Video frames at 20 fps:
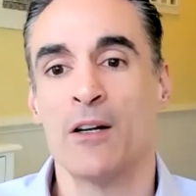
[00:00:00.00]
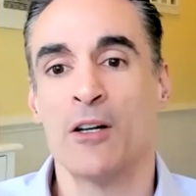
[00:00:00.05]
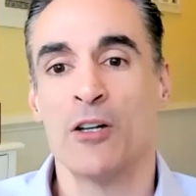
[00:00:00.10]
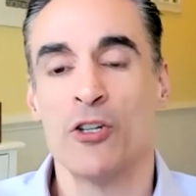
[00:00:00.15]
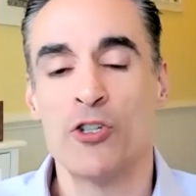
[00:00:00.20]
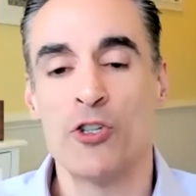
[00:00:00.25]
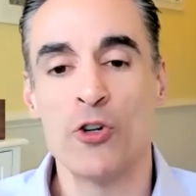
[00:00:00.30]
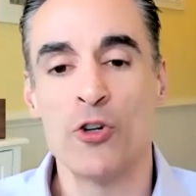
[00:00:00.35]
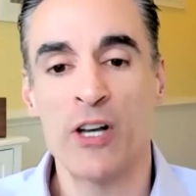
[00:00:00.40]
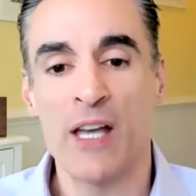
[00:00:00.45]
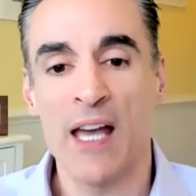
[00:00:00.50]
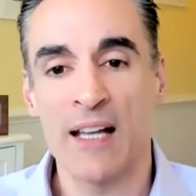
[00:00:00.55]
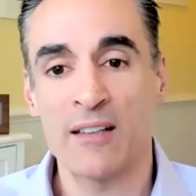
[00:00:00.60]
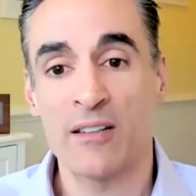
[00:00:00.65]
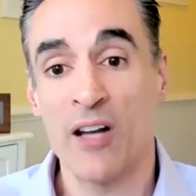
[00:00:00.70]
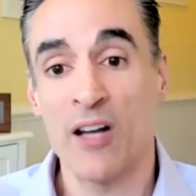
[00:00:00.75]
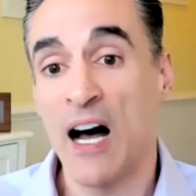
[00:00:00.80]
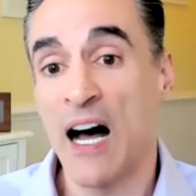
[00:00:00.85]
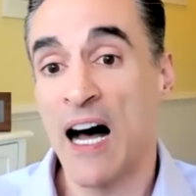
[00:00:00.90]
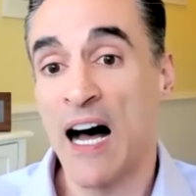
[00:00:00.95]
you get
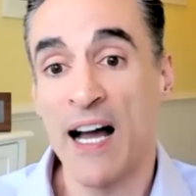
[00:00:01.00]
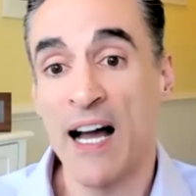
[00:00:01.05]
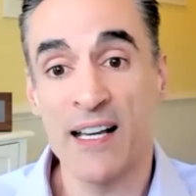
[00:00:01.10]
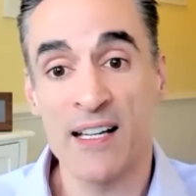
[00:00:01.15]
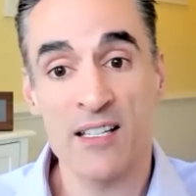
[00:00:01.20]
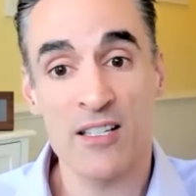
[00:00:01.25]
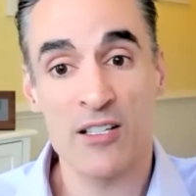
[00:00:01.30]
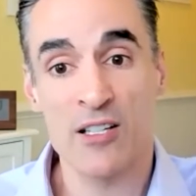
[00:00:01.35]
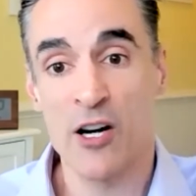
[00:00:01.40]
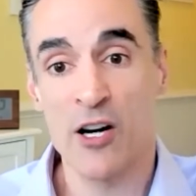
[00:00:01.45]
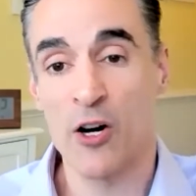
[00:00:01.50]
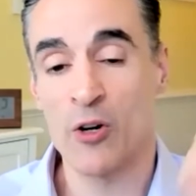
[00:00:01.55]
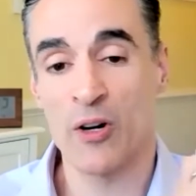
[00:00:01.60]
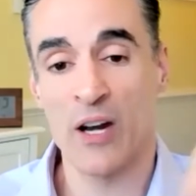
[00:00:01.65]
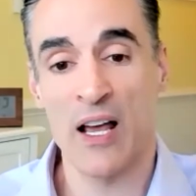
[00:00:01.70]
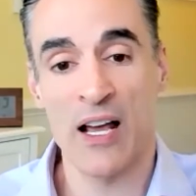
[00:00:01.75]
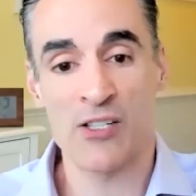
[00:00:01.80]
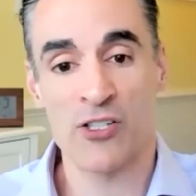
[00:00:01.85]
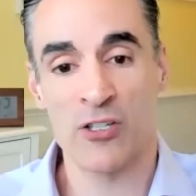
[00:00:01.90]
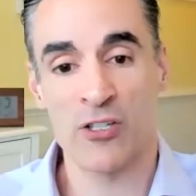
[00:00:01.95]
the highest
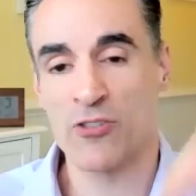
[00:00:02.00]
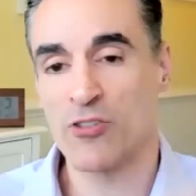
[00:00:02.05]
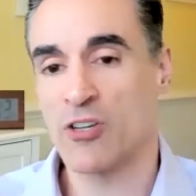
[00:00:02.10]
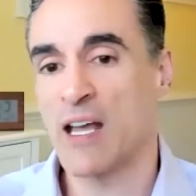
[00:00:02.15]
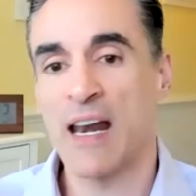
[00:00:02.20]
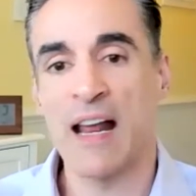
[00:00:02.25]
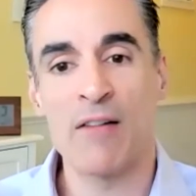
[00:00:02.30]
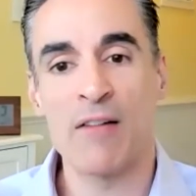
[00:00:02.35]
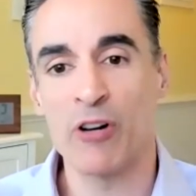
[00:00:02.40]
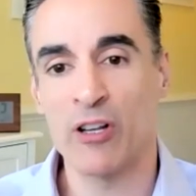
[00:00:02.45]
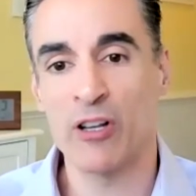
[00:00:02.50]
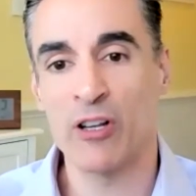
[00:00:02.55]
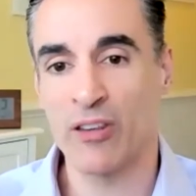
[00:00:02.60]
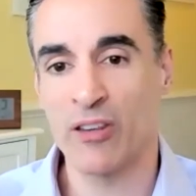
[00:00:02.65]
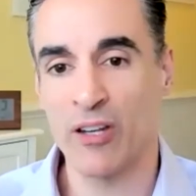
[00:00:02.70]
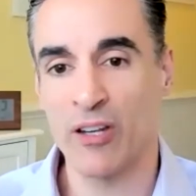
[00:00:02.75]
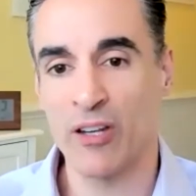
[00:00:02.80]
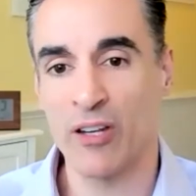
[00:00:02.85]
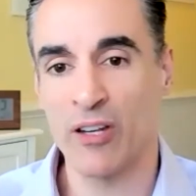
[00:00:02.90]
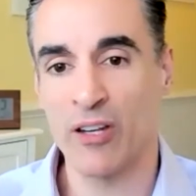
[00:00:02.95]
correlations. You get
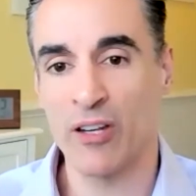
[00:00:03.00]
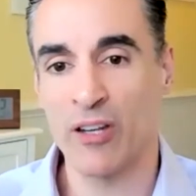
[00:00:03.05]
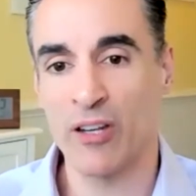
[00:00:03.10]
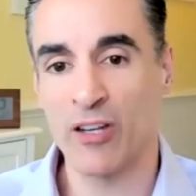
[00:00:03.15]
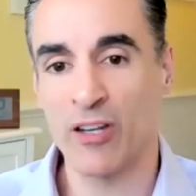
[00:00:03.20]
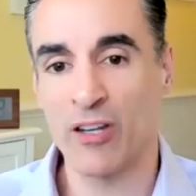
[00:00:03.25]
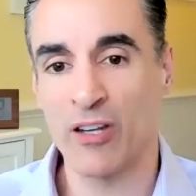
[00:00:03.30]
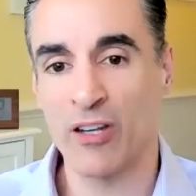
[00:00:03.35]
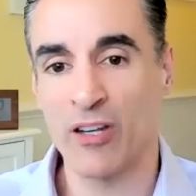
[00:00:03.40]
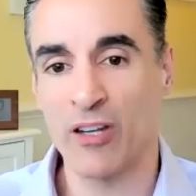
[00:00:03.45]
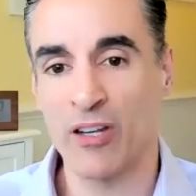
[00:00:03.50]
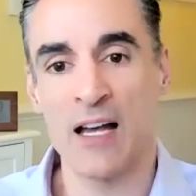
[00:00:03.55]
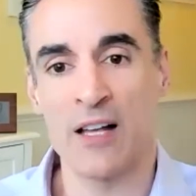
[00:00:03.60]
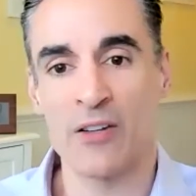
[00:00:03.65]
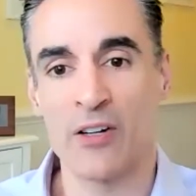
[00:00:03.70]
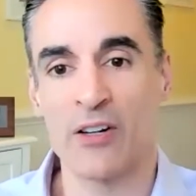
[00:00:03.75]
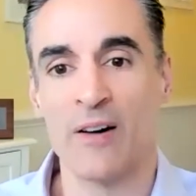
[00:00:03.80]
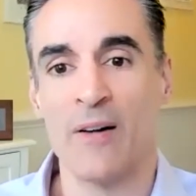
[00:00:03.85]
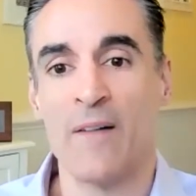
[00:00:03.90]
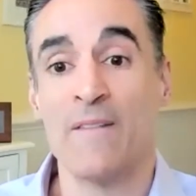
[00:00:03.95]
everything moving
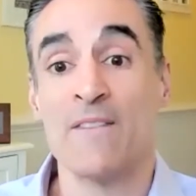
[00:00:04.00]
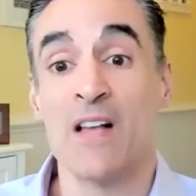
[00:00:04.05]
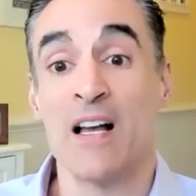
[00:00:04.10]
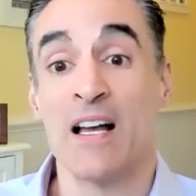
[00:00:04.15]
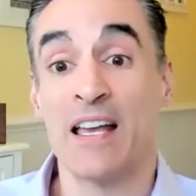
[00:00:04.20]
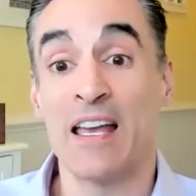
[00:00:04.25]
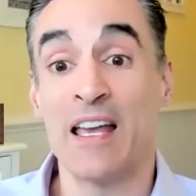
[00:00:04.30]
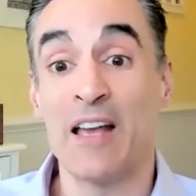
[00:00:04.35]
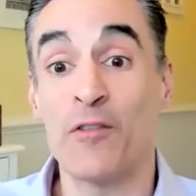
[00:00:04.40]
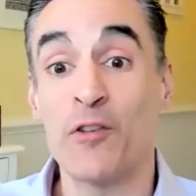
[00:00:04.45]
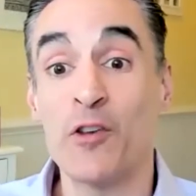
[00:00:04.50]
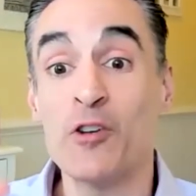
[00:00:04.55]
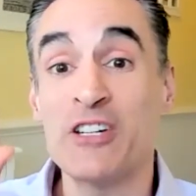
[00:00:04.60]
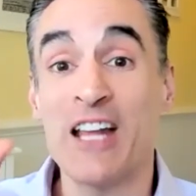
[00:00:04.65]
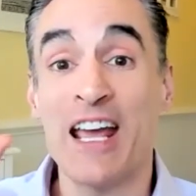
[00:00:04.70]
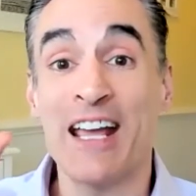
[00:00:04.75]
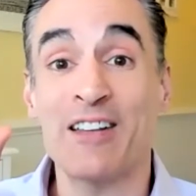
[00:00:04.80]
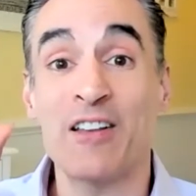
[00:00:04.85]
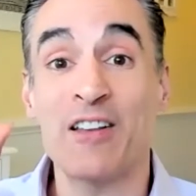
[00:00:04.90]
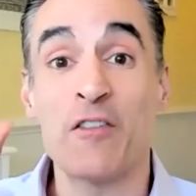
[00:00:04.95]
together. If you
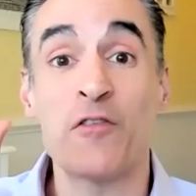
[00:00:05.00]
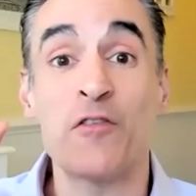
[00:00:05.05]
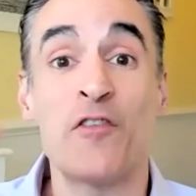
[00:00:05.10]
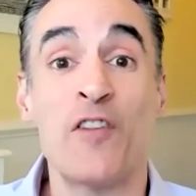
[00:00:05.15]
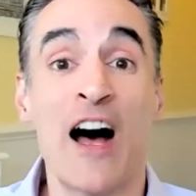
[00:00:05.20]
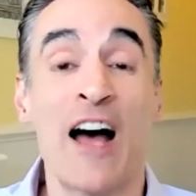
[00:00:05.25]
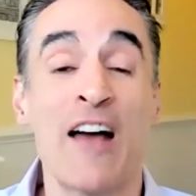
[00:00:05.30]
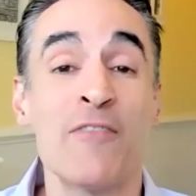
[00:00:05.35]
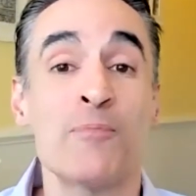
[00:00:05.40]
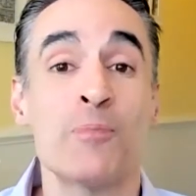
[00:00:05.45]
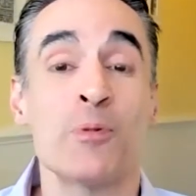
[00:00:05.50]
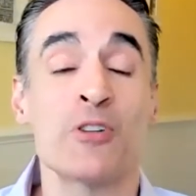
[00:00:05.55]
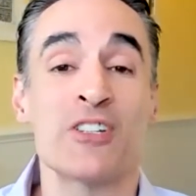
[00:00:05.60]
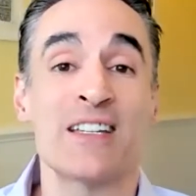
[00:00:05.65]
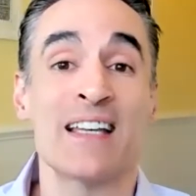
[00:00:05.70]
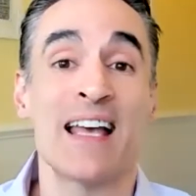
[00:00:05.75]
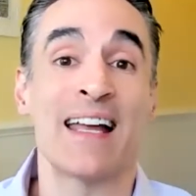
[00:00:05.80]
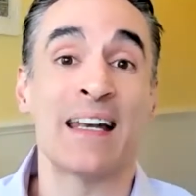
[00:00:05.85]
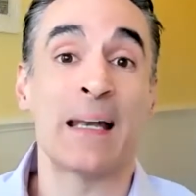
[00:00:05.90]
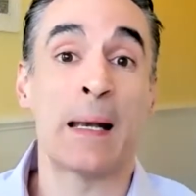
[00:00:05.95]
take the
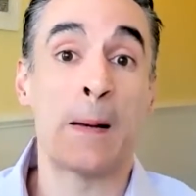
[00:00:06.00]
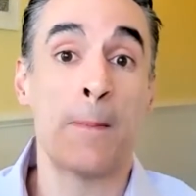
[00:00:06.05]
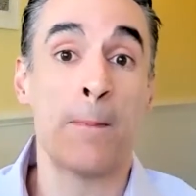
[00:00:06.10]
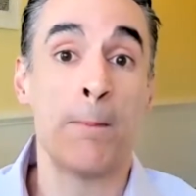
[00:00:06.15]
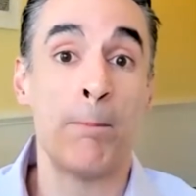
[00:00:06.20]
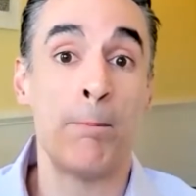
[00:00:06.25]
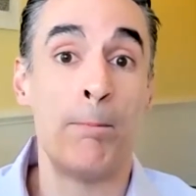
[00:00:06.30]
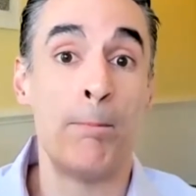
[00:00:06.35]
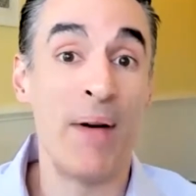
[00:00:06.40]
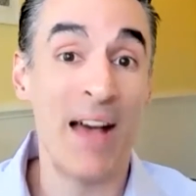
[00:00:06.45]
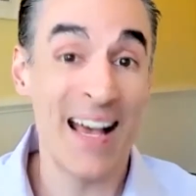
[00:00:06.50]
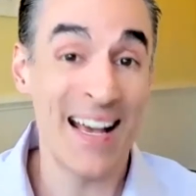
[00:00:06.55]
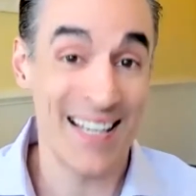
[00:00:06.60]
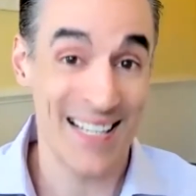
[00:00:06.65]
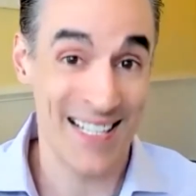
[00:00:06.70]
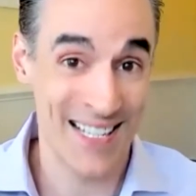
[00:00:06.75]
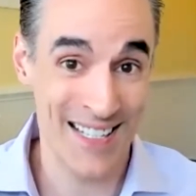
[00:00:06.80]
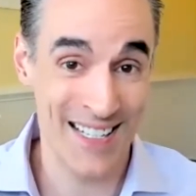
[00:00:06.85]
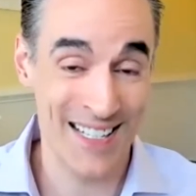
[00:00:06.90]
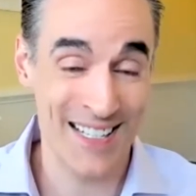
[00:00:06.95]
5%
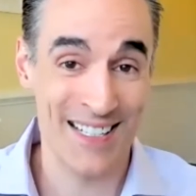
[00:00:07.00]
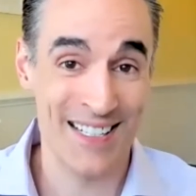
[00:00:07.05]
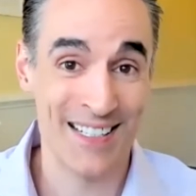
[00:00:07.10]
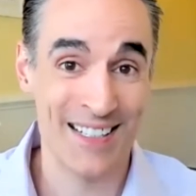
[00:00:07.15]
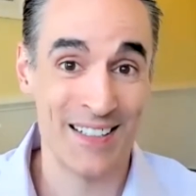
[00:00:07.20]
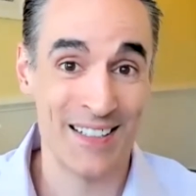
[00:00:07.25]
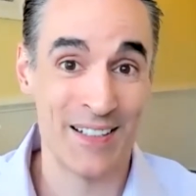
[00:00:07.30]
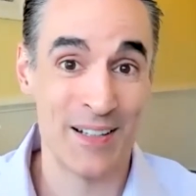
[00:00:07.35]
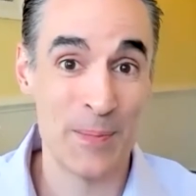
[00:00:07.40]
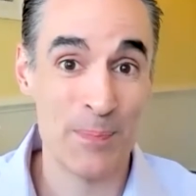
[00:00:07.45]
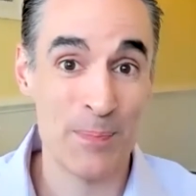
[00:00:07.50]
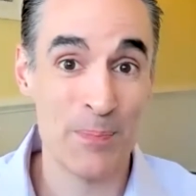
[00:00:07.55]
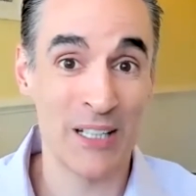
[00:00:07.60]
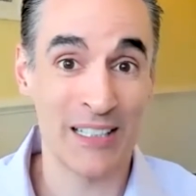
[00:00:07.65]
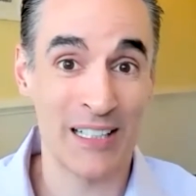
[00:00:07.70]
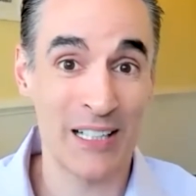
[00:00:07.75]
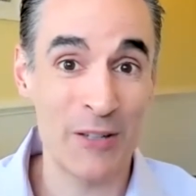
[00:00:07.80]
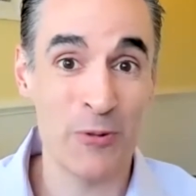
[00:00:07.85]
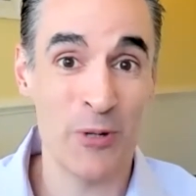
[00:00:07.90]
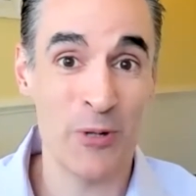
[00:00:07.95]
best
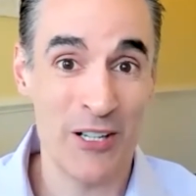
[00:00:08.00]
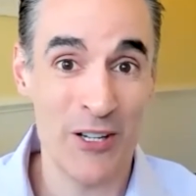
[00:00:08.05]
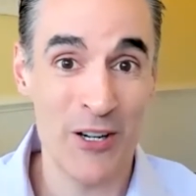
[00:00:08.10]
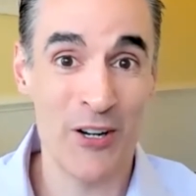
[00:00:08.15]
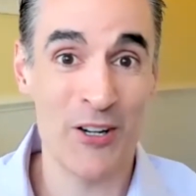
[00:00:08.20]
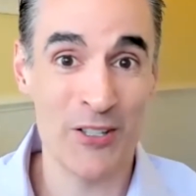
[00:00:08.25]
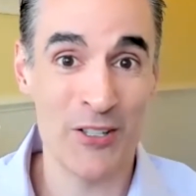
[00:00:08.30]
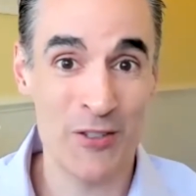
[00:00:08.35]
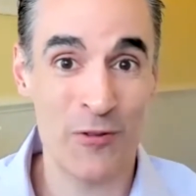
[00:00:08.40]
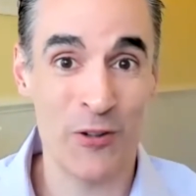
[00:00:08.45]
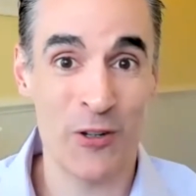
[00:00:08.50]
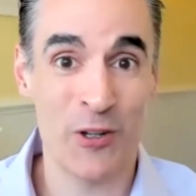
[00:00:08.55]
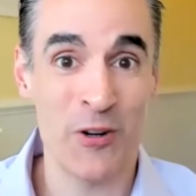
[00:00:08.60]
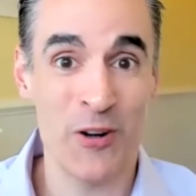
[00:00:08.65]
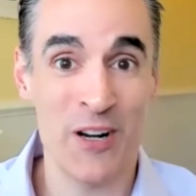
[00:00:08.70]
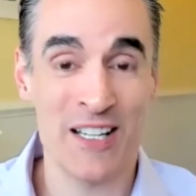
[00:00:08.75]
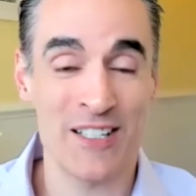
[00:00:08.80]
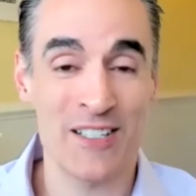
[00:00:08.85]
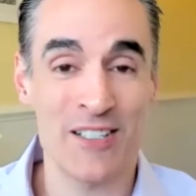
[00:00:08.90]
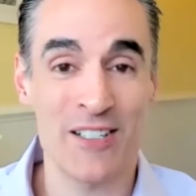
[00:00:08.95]
monthly returns for
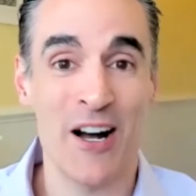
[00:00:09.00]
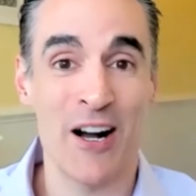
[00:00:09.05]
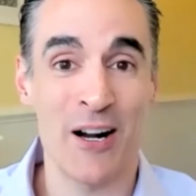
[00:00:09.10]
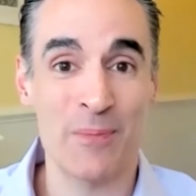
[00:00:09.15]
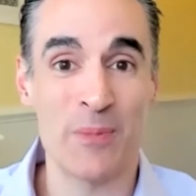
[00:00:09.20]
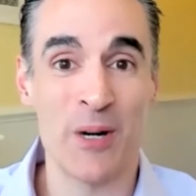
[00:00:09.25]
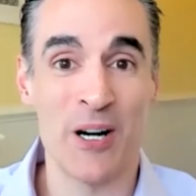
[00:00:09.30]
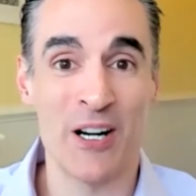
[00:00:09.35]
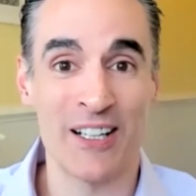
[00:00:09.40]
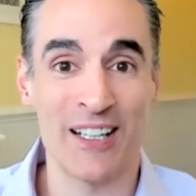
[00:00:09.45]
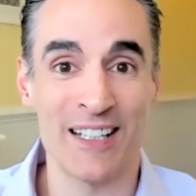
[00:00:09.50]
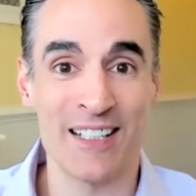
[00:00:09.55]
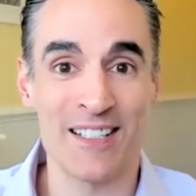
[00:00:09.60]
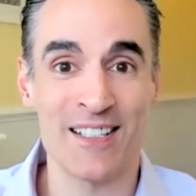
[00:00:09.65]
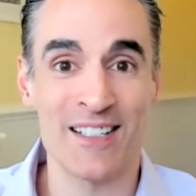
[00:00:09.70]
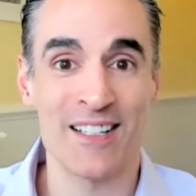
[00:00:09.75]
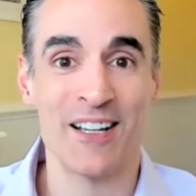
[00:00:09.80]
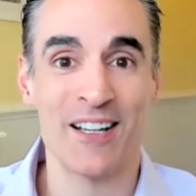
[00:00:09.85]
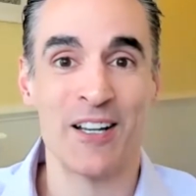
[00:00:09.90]
US stock markets,